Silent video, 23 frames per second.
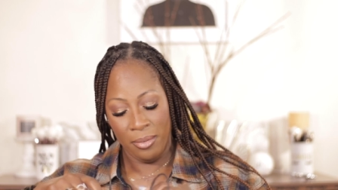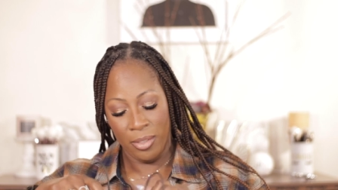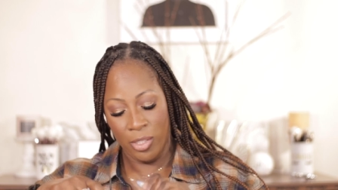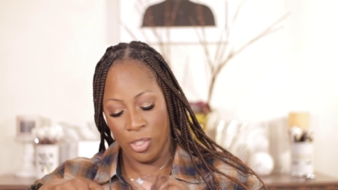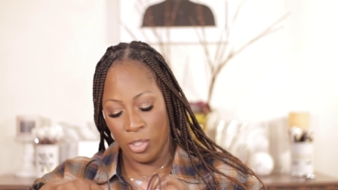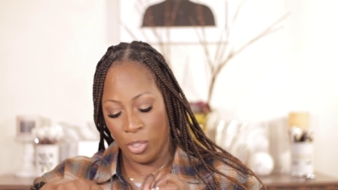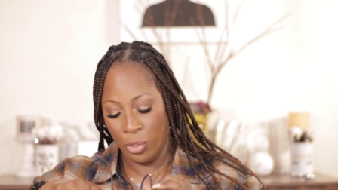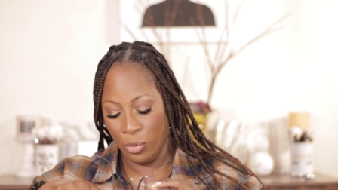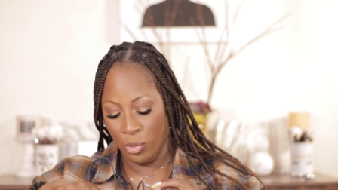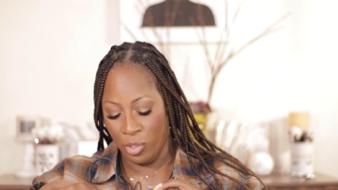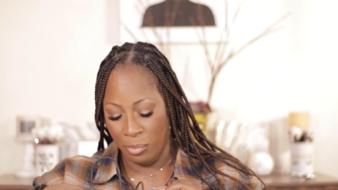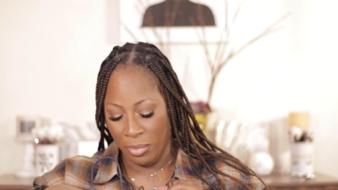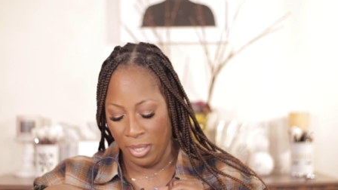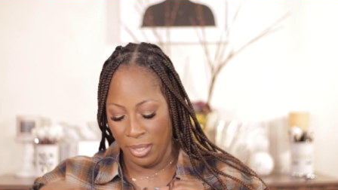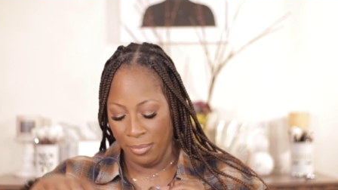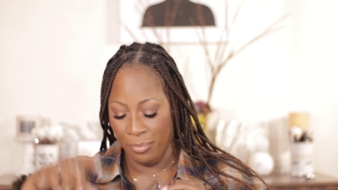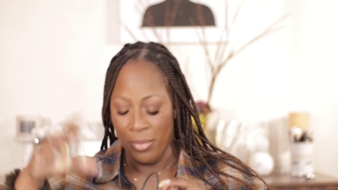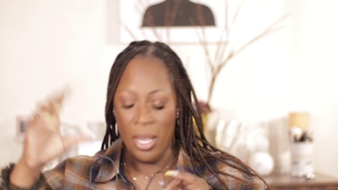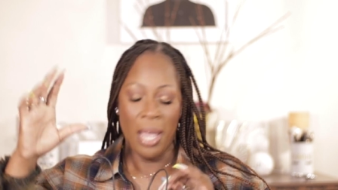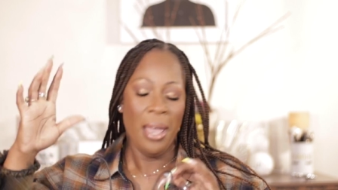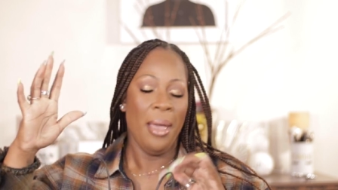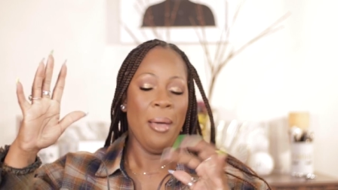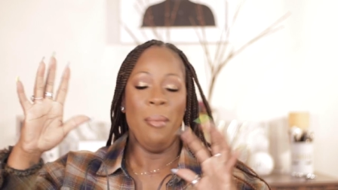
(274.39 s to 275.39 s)
Excuse me,
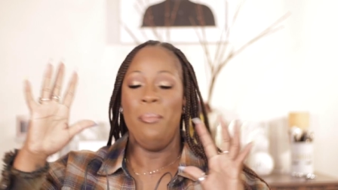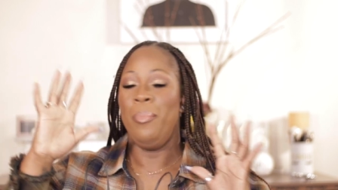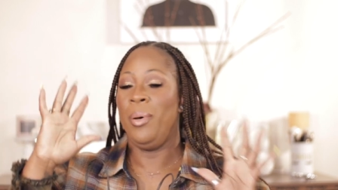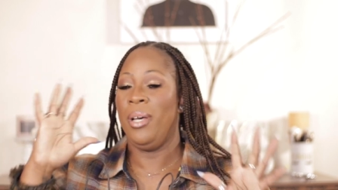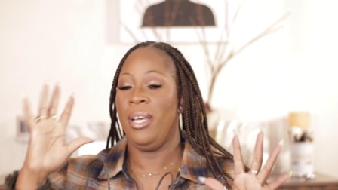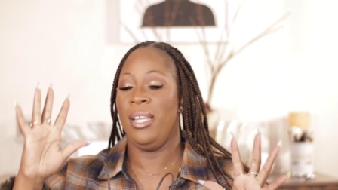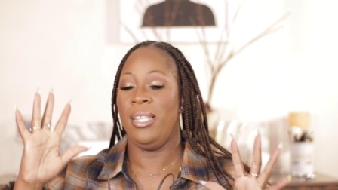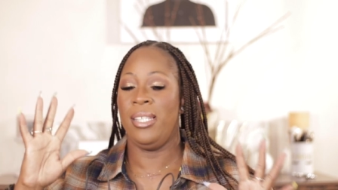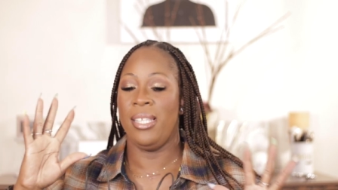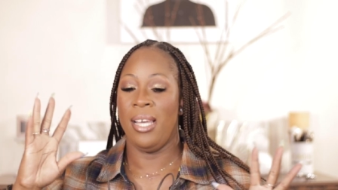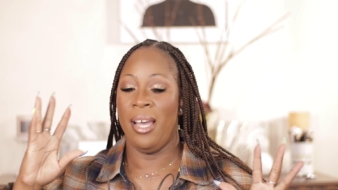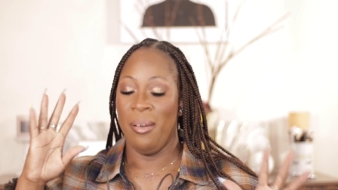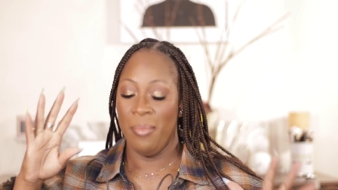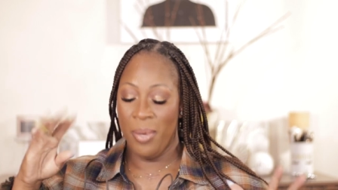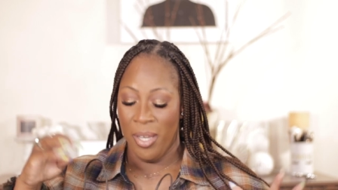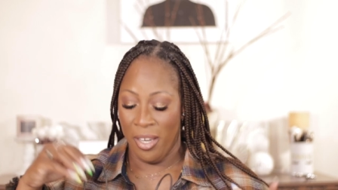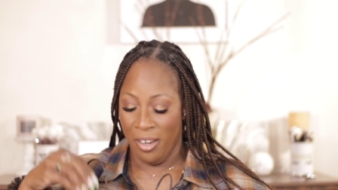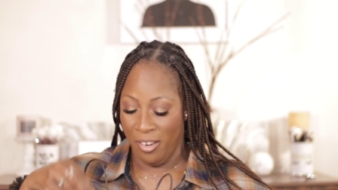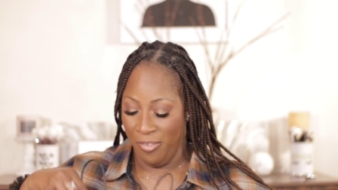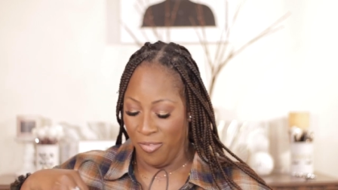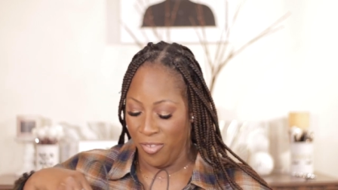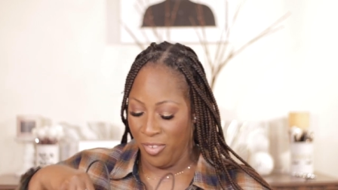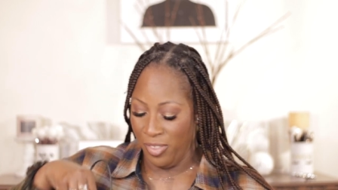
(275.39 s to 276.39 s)
but I'm
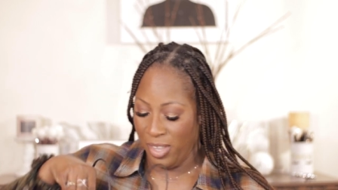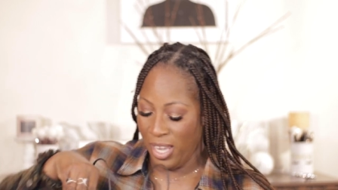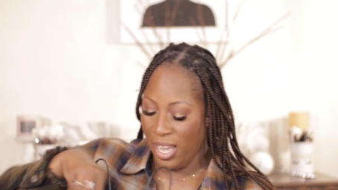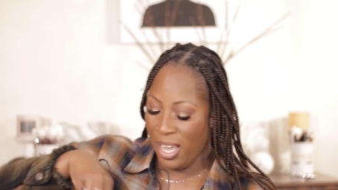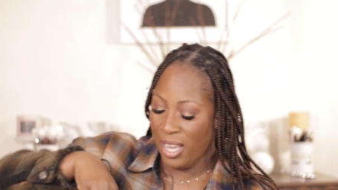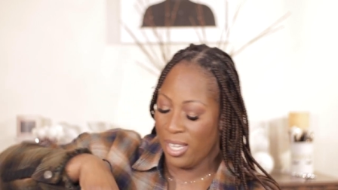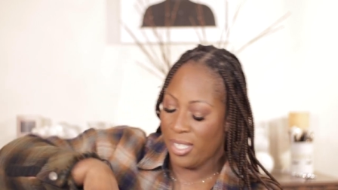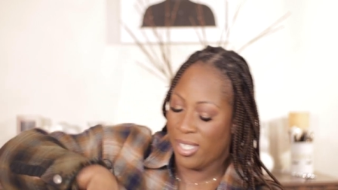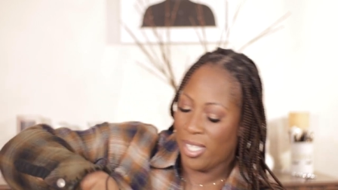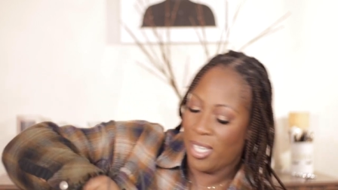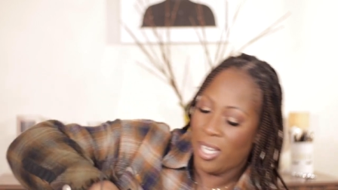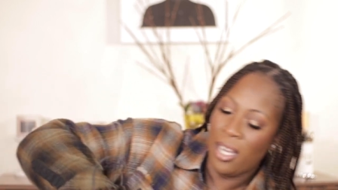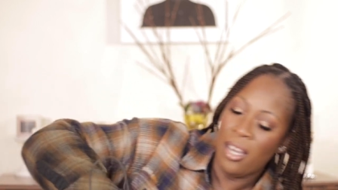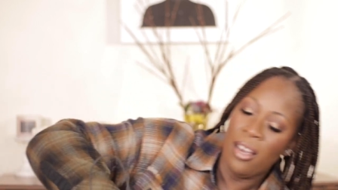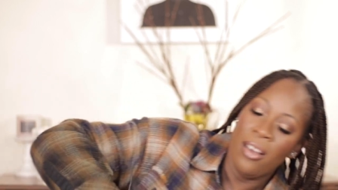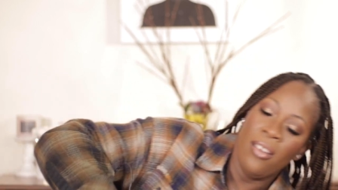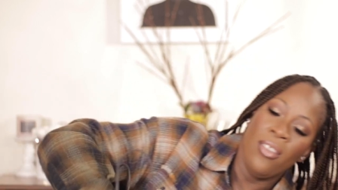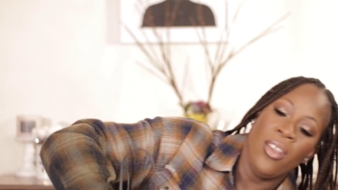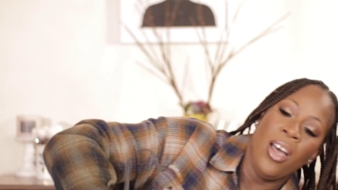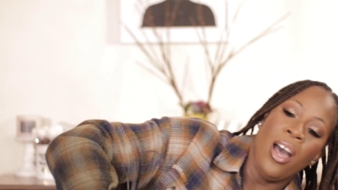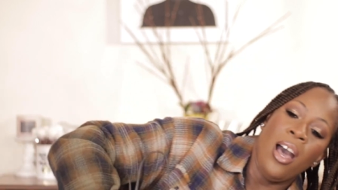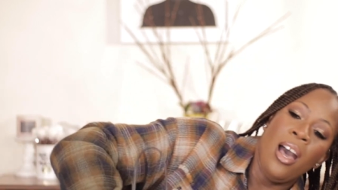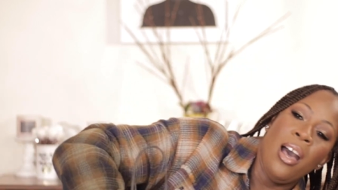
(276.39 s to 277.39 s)
here for that.
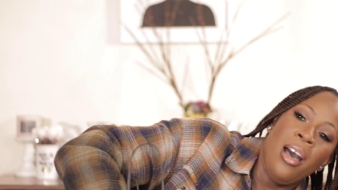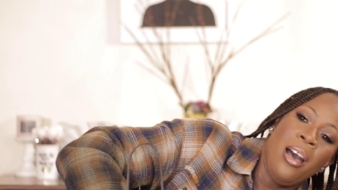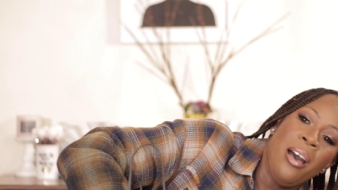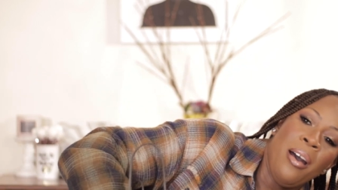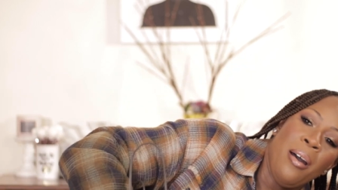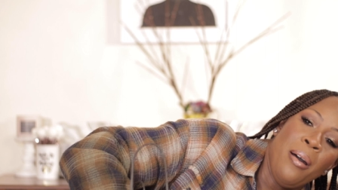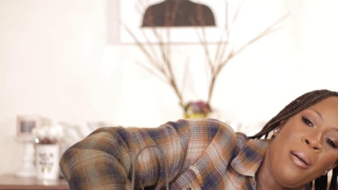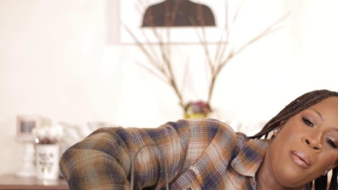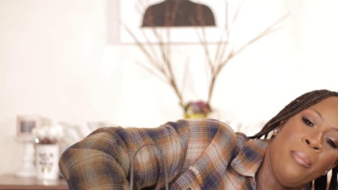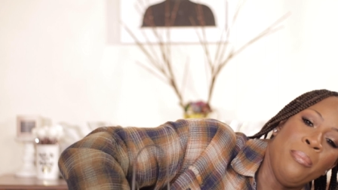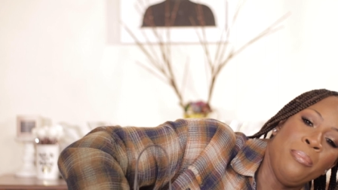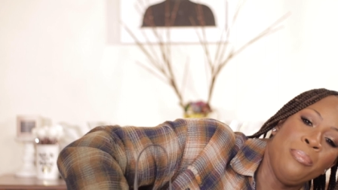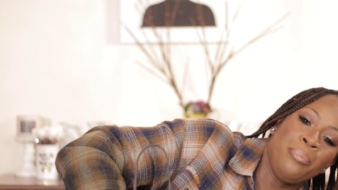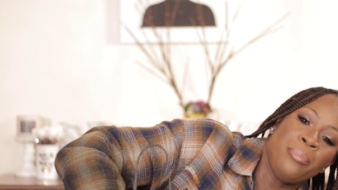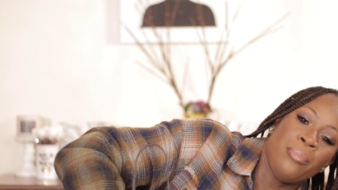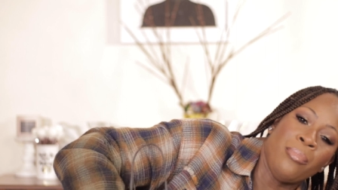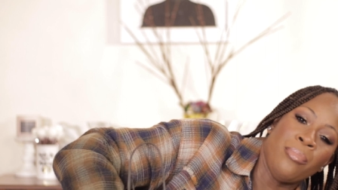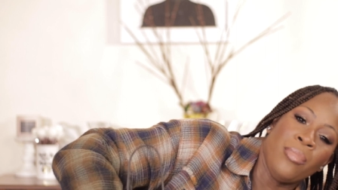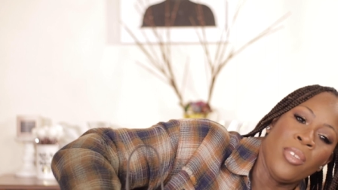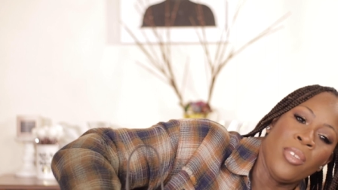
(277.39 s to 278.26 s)
Um,